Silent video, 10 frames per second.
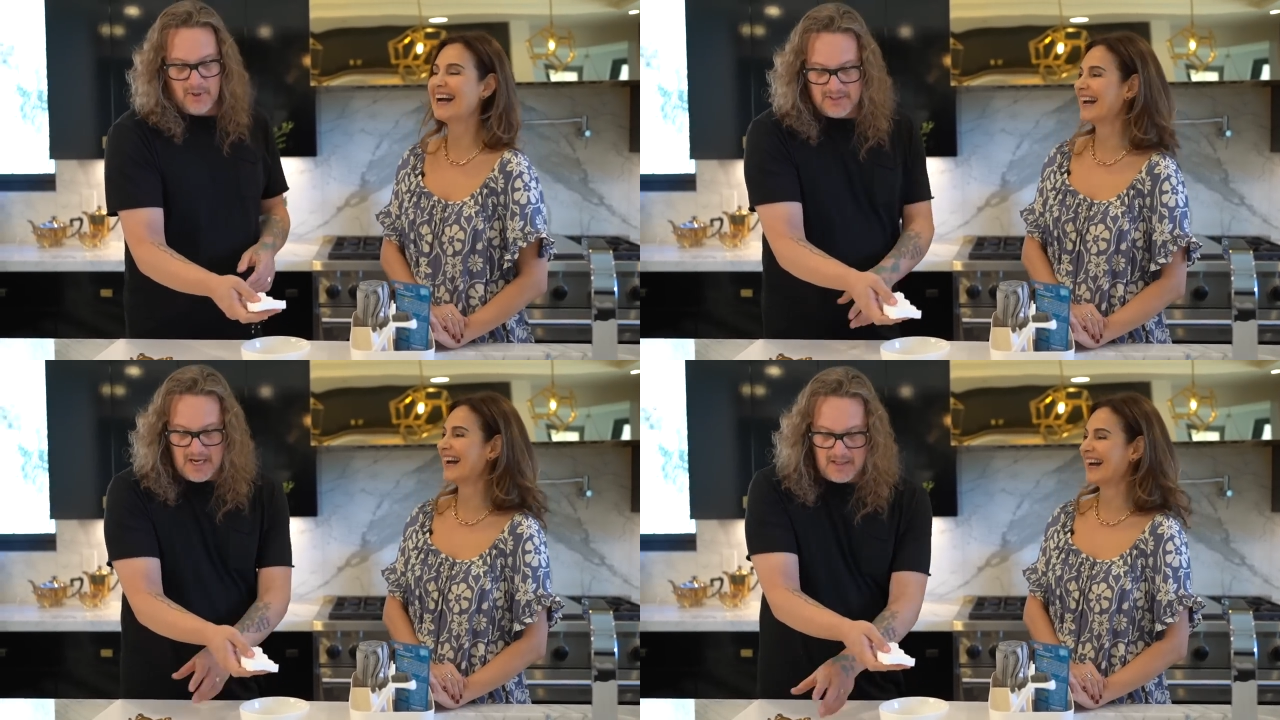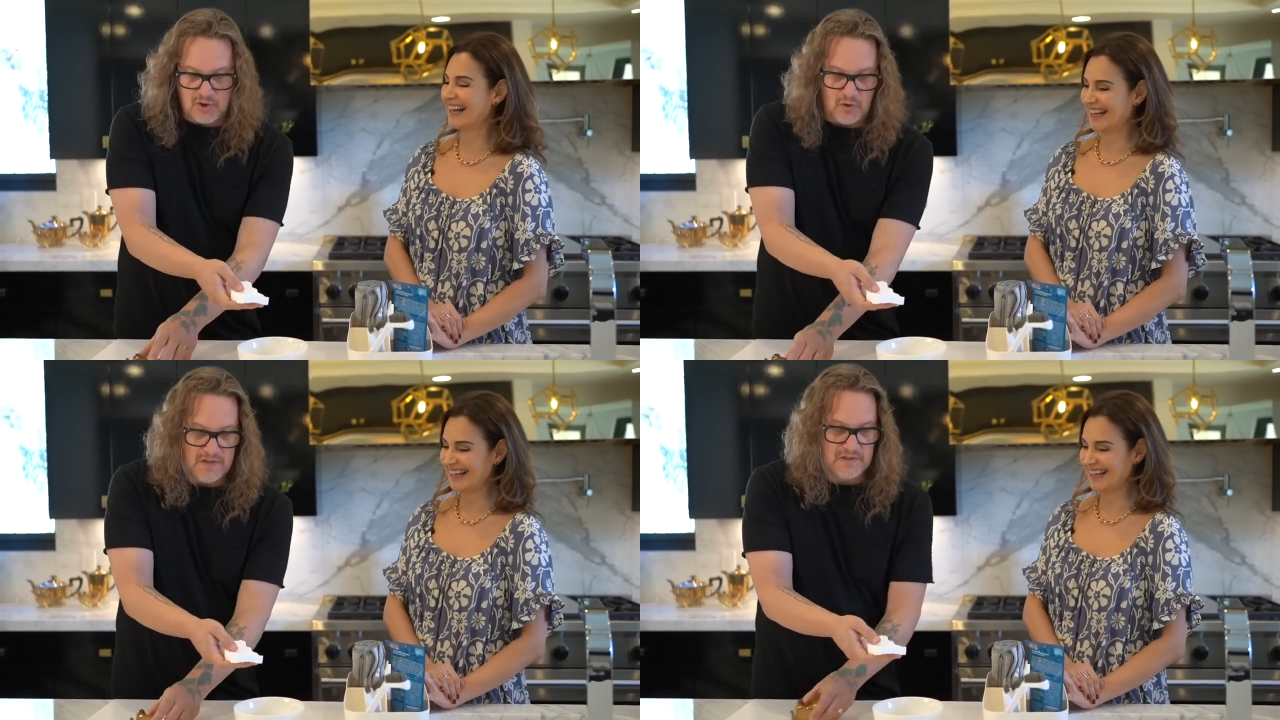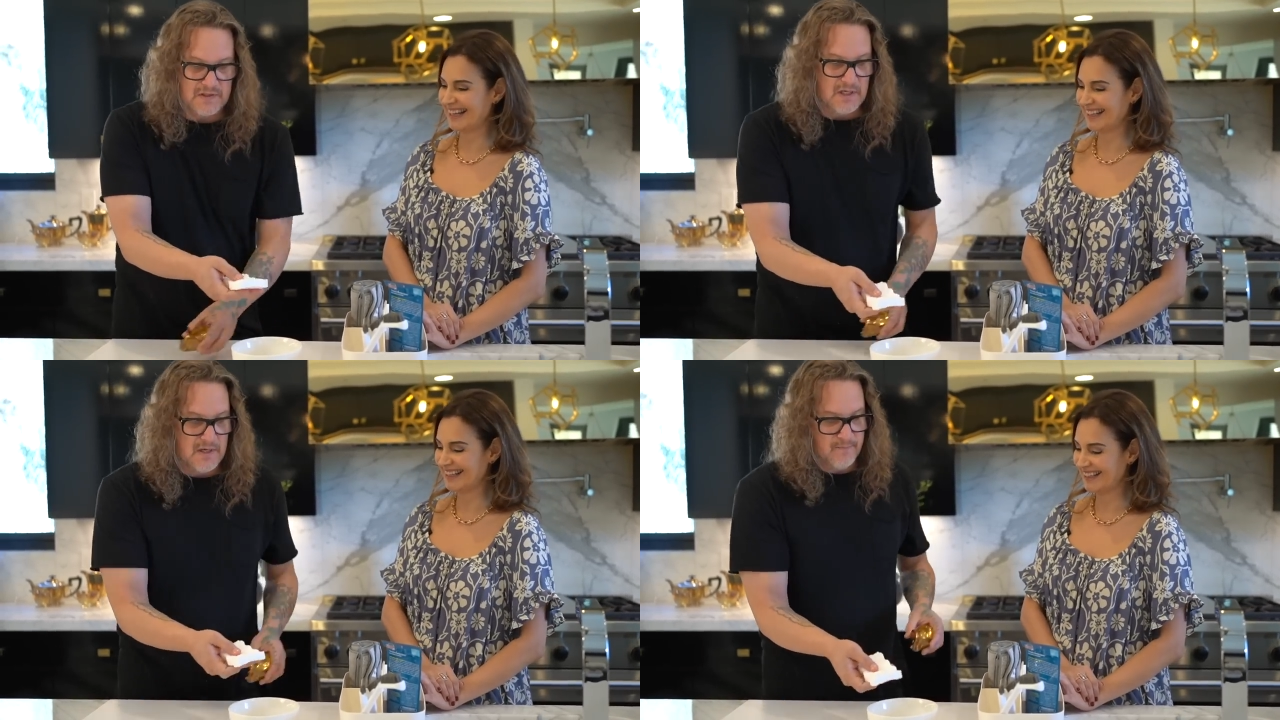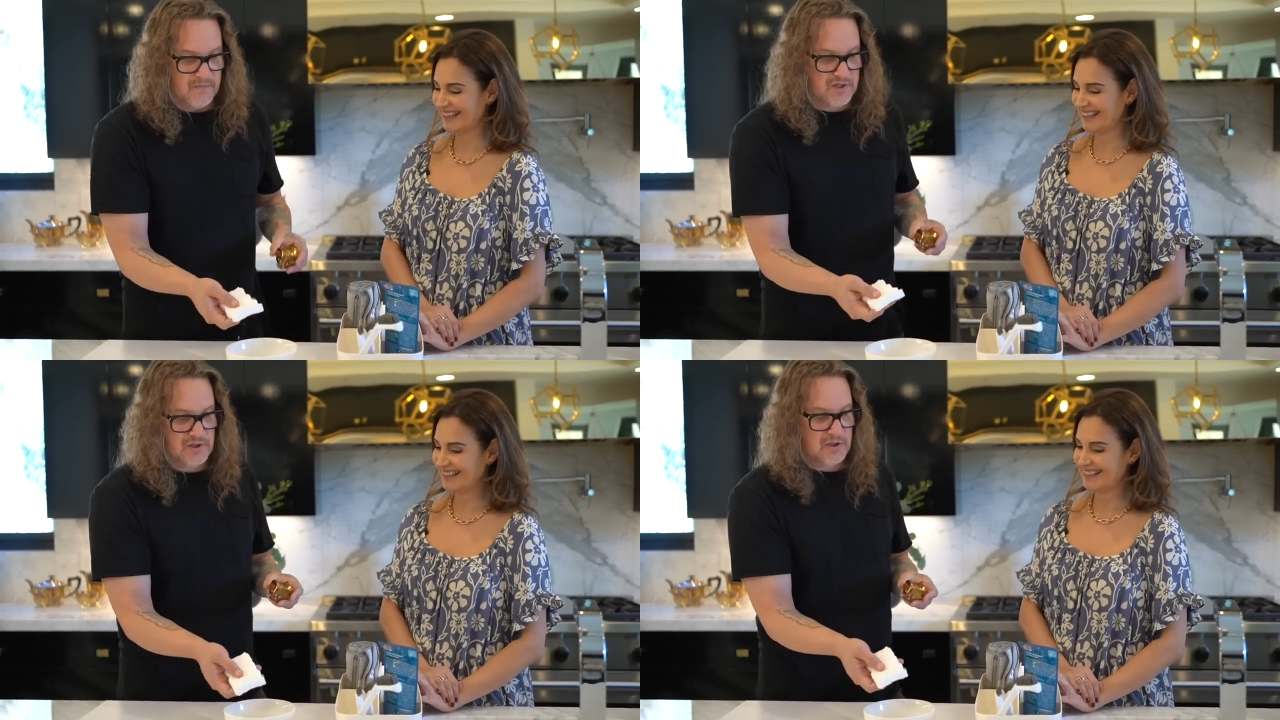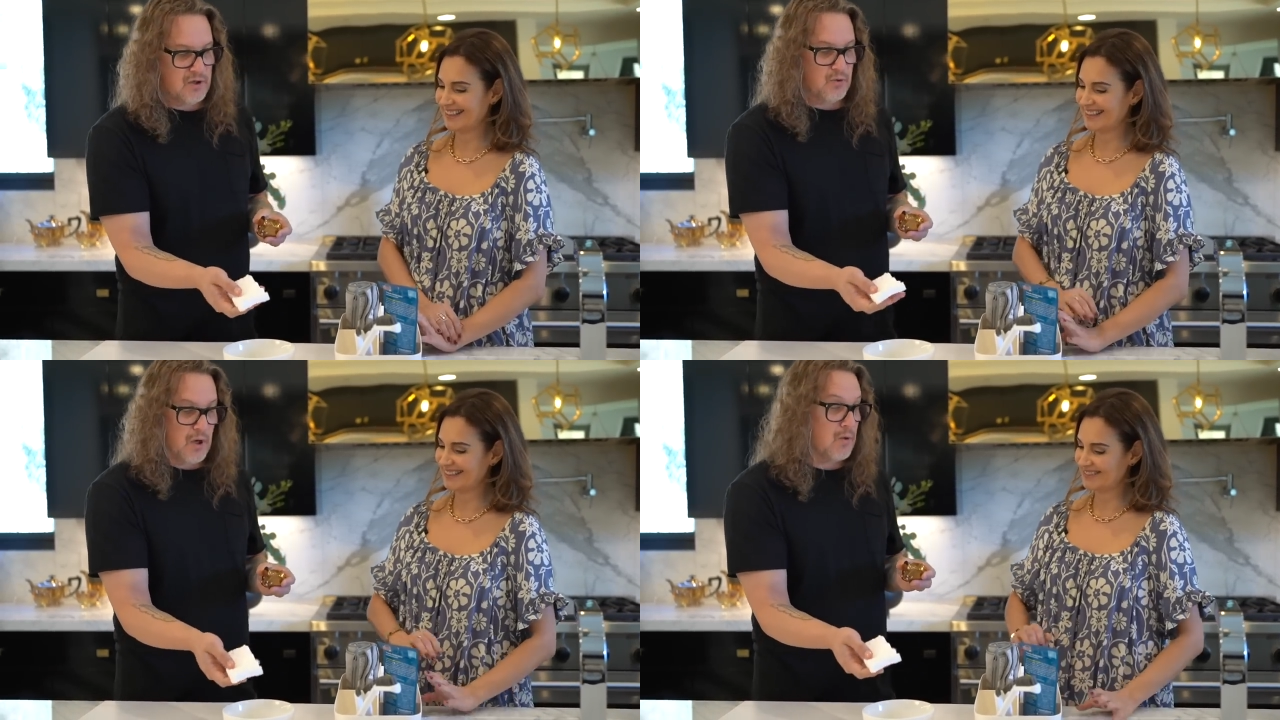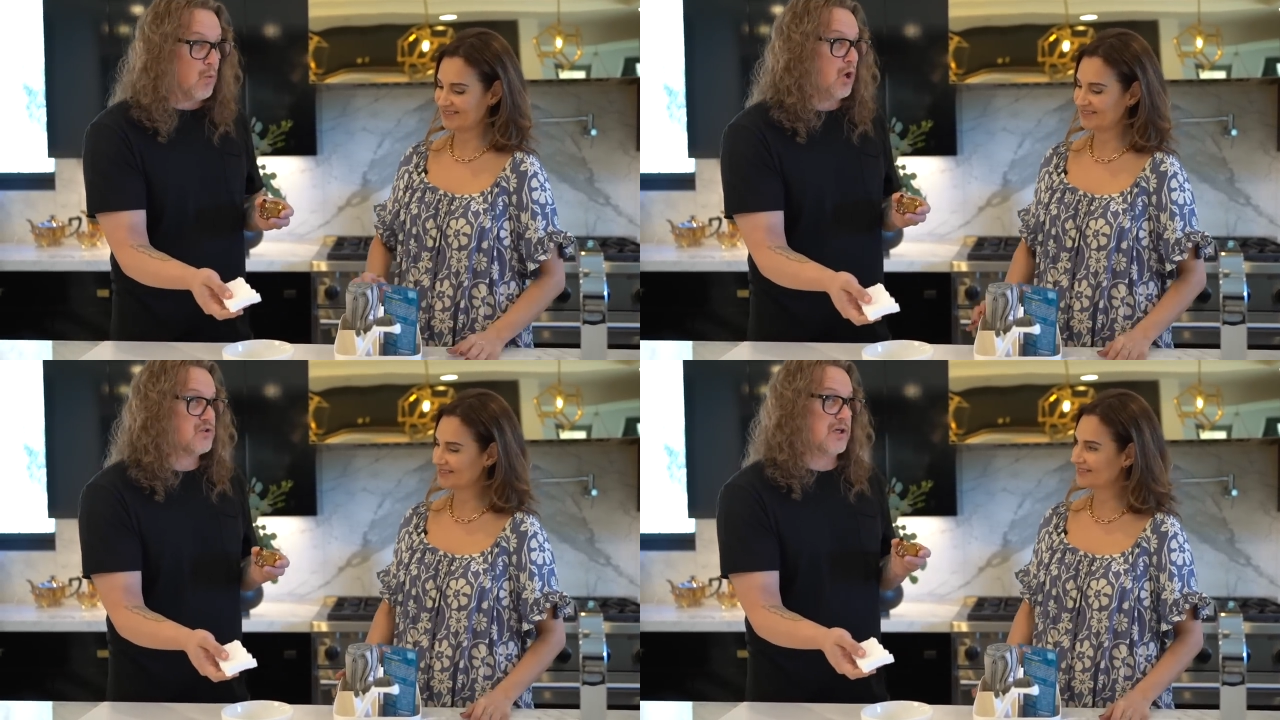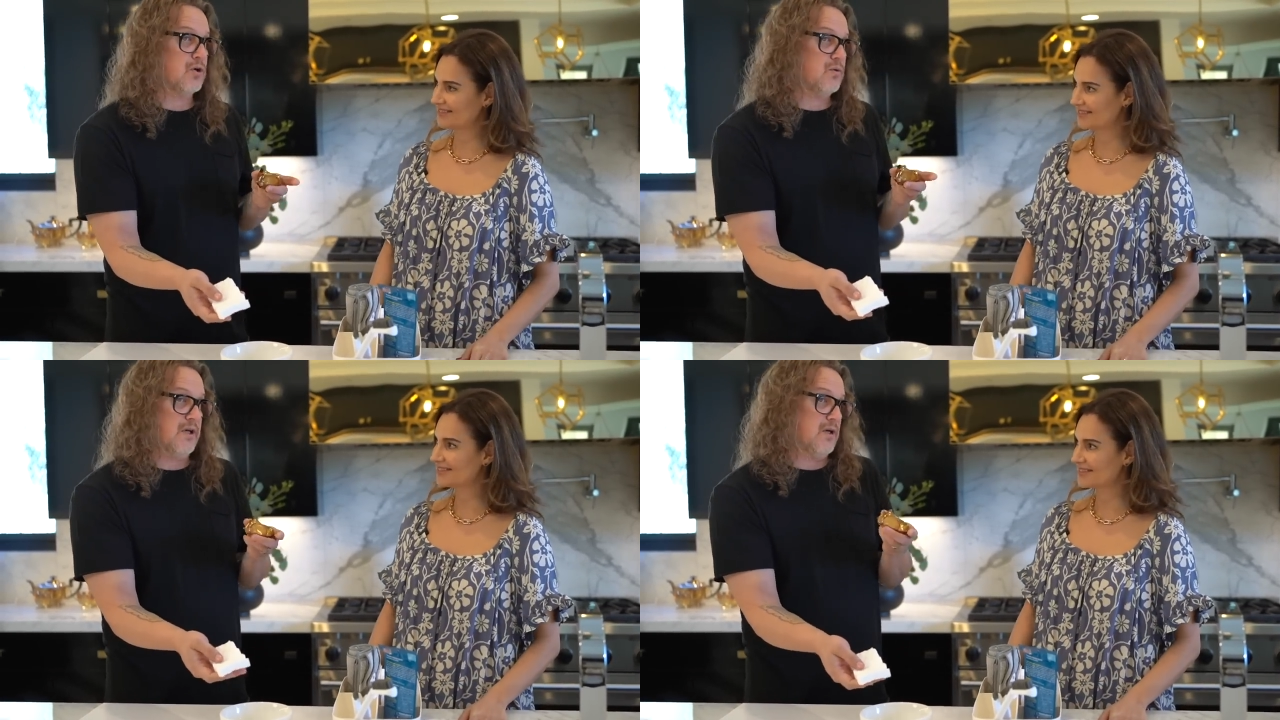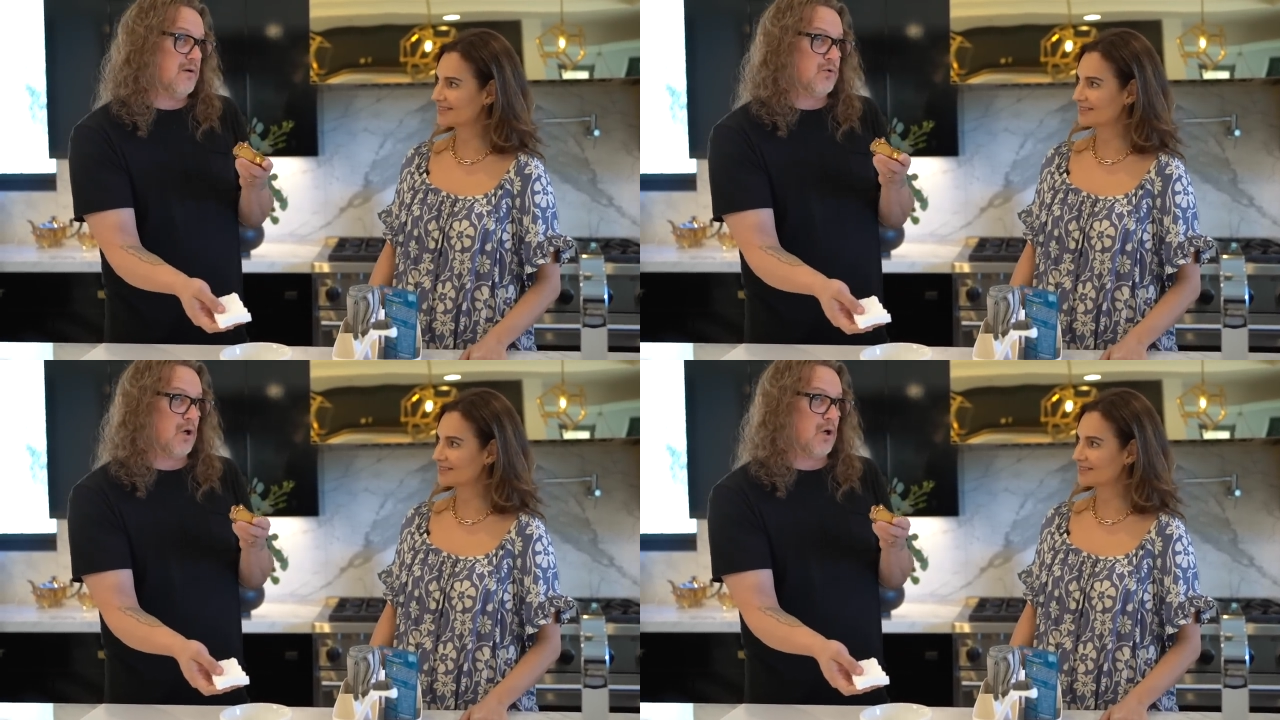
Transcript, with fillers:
Speaker 1: But yeah, so this this, you know, on walls, like you, like you have